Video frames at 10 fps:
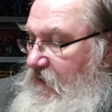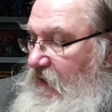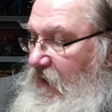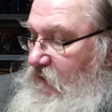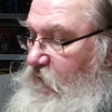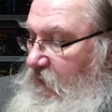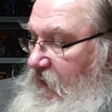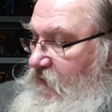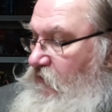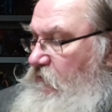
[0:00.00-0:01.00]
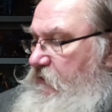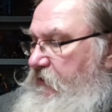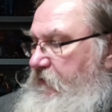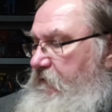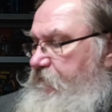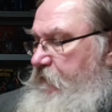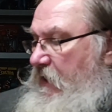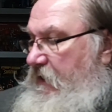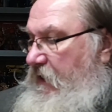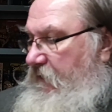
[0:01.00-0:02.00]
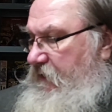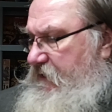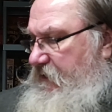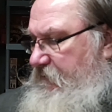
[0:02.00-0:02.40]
as well as new material. Now these